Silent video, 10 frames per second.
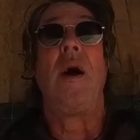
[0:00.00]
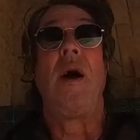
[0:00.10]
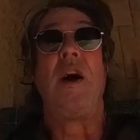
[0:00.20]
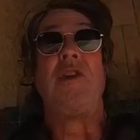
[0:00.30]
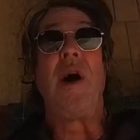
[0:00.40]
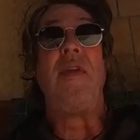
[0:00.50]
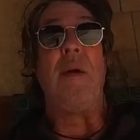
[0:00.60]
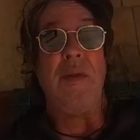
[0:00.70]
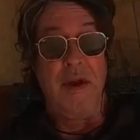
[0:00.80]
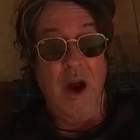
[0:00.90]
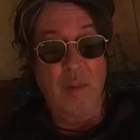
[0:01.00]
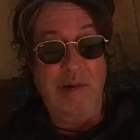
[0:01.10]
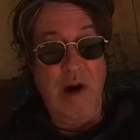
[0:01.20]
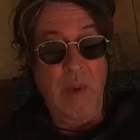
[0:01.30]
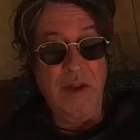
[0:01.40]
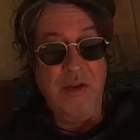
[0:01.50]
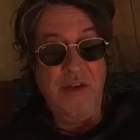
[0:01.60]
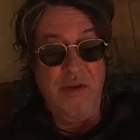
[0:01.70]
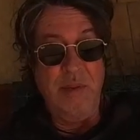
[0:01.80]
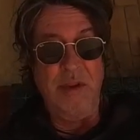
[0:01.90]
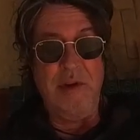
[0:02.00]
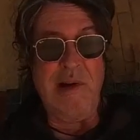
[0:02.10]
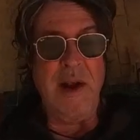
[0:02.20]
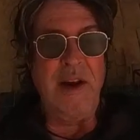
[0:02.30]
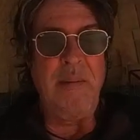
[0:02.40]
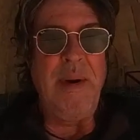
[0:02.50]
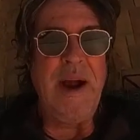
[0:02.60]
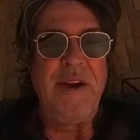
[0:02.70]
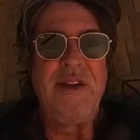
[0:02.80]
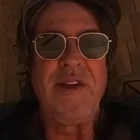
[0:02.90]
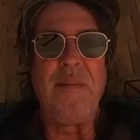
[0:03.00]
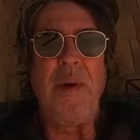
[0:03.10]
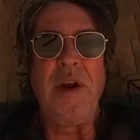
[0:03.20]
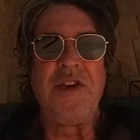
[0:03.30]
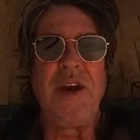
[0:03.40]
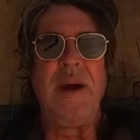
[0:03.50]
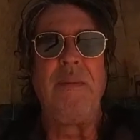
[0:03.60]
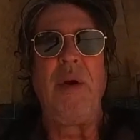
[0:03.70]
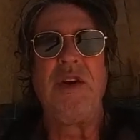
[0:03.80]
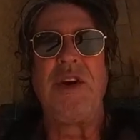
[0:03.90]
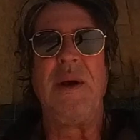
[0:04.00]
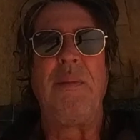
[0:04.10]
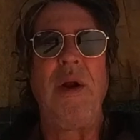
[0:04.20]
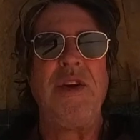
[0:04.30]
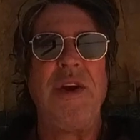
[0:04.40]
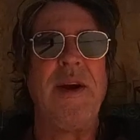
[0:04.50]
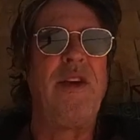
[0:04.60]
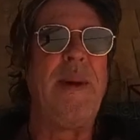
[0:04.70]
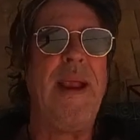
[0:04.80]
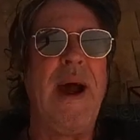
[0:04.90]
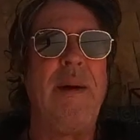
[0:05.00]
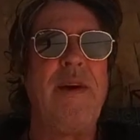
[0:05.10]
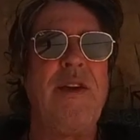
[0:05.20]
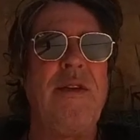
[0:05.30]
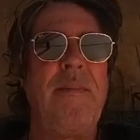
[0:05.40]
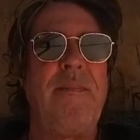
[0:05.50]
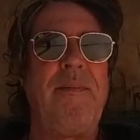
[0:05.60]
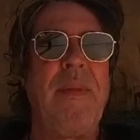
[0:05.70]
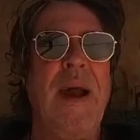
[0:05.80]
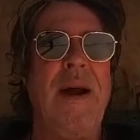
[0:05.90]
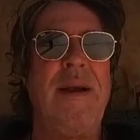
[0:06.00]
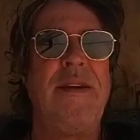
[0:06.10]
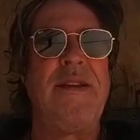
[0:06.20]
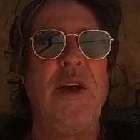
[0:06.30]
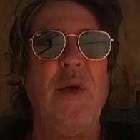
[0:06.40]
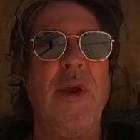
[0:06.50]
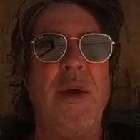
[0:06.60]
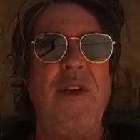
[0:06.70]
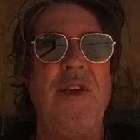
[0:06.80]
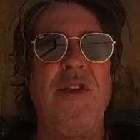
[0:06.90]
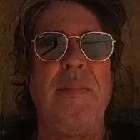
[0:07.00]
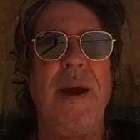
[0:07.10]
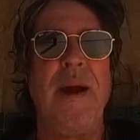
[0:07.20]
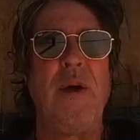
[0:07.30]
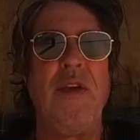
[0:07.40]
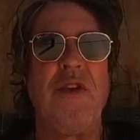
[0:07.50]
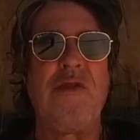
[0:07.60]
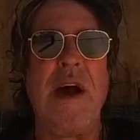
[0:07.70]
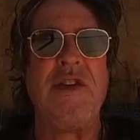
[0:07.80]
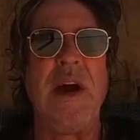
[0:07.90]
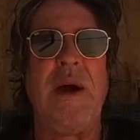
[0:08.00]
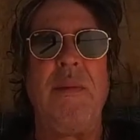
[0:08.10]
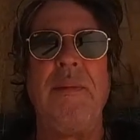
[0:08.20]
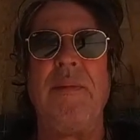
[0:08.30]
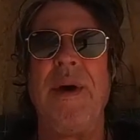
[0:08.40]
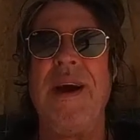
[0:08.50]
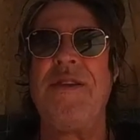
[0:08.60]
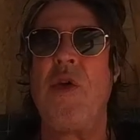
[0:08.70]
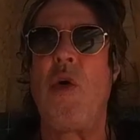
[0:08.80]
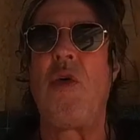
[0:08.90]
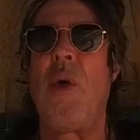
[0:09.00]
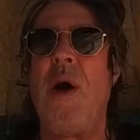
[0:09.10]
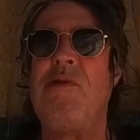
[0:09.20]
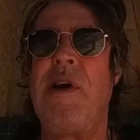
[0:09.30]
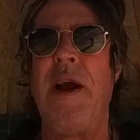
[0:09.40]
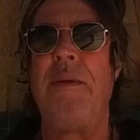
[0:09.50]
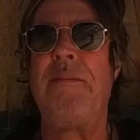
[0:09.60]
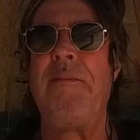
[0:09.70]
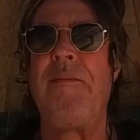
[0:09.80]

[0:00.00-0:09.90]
I tried that with the GoPro once, with the grinding paste and polishing and polishing and polishing. It spent hours, and it still notices a bit. I got the scratch out, but it's not quite right.